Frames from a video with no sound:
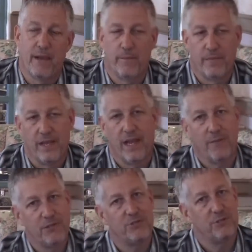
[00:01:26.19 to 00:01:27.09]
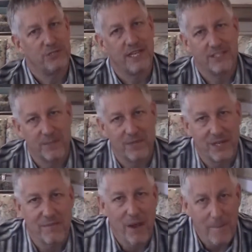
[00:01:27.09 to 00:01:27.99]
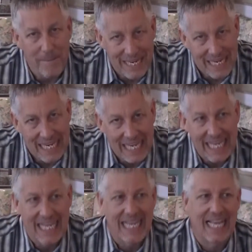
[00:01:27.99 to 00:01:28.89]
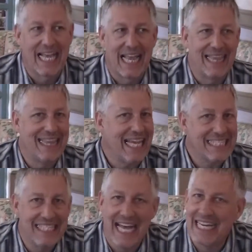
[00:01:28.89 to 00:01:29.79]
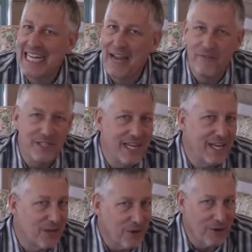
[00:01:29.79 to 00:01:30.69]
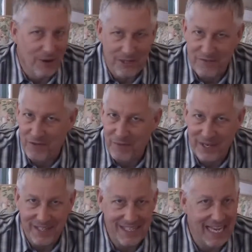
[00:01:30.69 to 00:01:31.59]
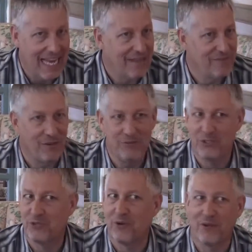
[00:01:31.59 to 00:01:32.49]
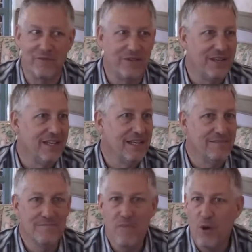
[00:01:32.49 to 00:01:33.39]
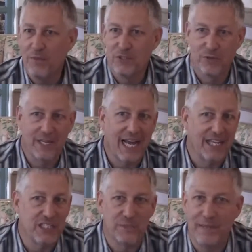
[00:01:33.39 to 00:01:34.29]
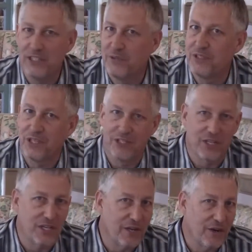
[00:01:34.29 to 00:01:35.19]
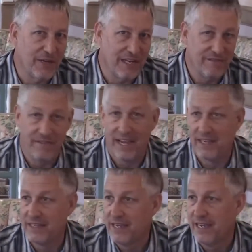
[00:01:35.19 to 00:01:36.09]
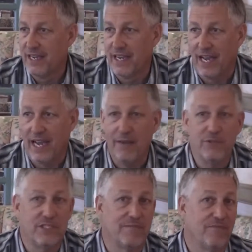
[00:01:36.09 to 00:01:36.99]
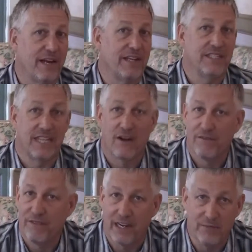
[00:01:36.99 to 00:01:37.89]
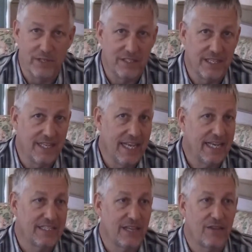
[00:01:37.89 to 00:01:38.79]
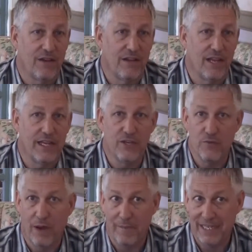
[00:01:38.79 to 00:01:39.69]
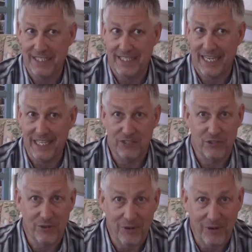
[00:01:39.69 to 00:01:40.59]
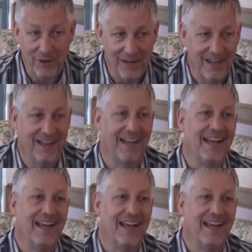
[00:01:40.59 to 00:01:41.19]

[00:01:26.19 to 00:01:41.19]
Now, I want you to understand something about me. That's not an everyday occurrence for me to have those sort of moments where God speaks with such clarity. In fact, I was frankly terrified when he said that, because I thought, and you want me to say this to her?